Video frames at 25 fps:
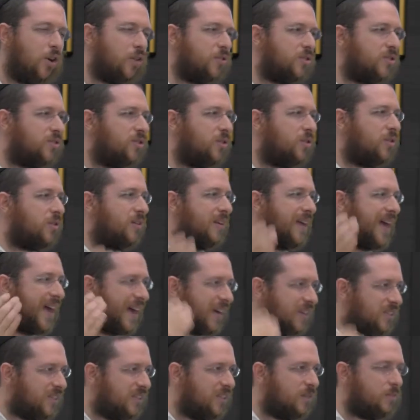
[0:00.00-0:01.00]
on certain
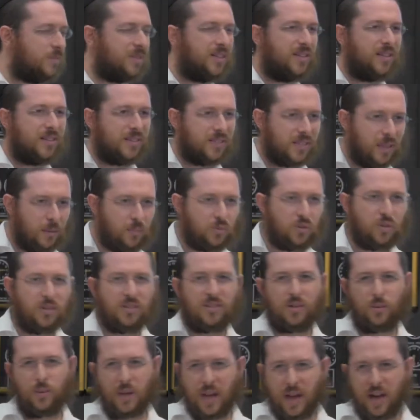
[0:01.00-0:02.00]
axioms and
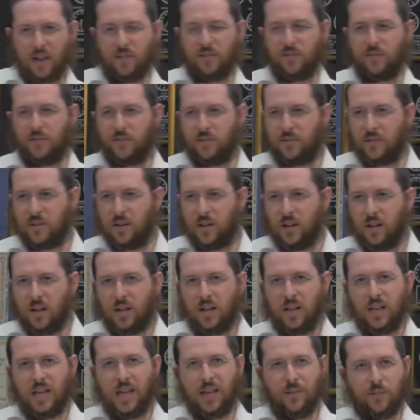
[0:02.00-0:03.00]
assumptions that we have,
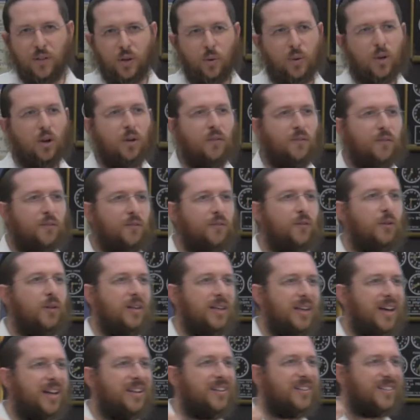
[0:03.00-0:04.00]
even though we don't
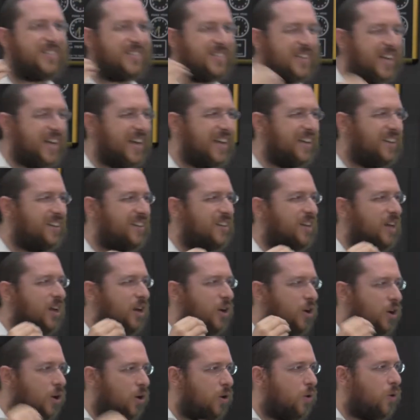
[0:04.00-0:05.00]
fully understand
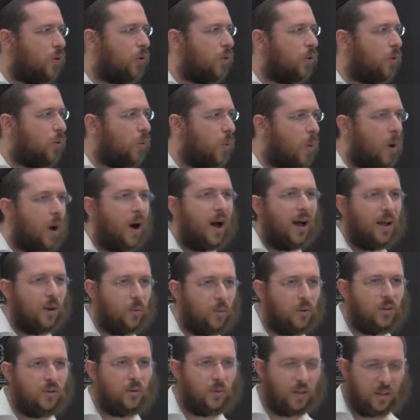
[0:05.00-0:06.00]
and know why
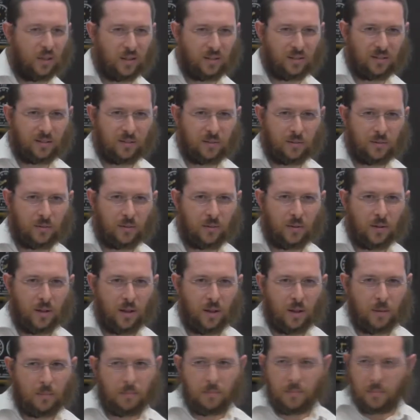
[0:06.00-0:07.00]
we're doing it.
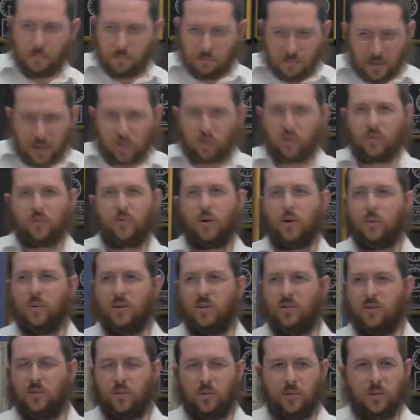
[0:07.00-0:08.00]
Much of what
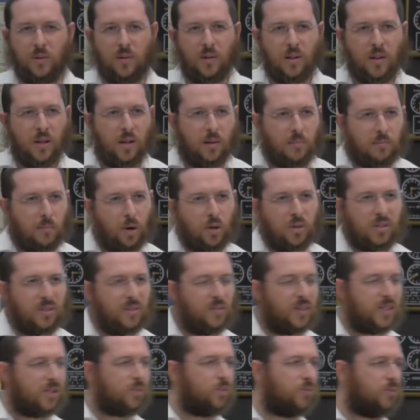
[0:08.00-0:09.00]
we do. Most
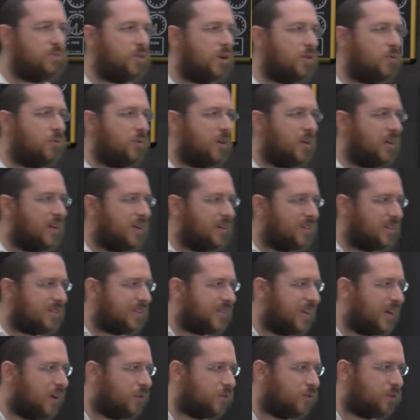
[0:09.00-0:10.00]
of us don't really
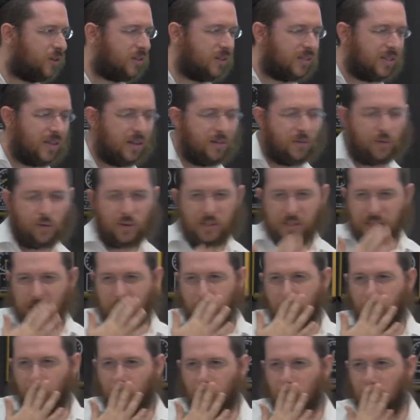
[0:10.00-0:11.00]
understand, for, exa- for
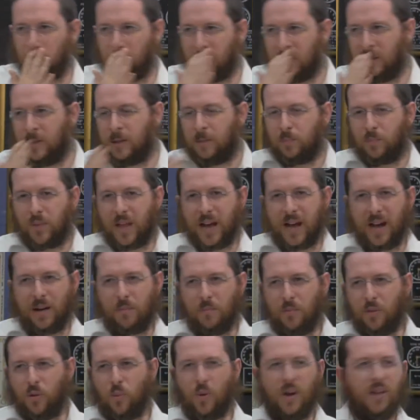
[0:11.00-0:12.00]
example,
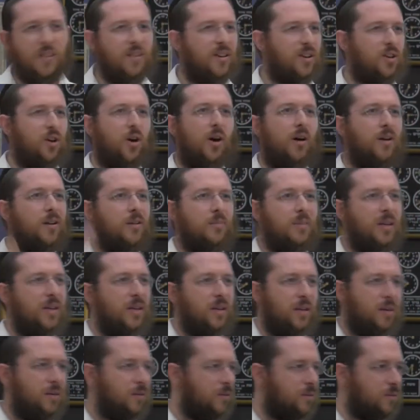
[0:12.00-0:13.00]
um, the way the
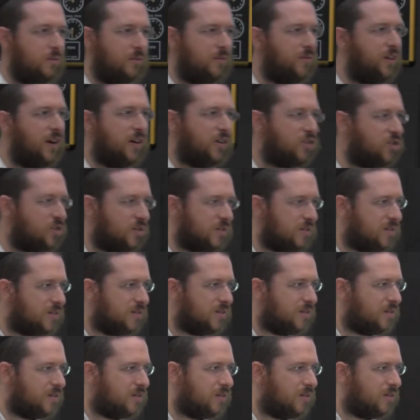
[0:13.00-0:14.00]
economy
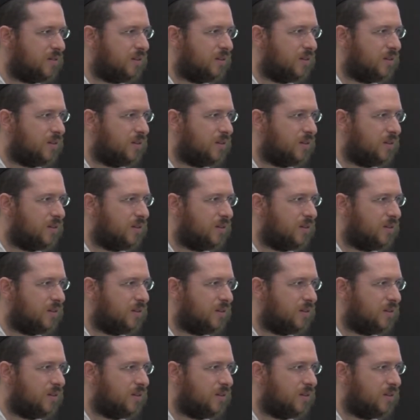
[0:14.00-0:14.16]
functions.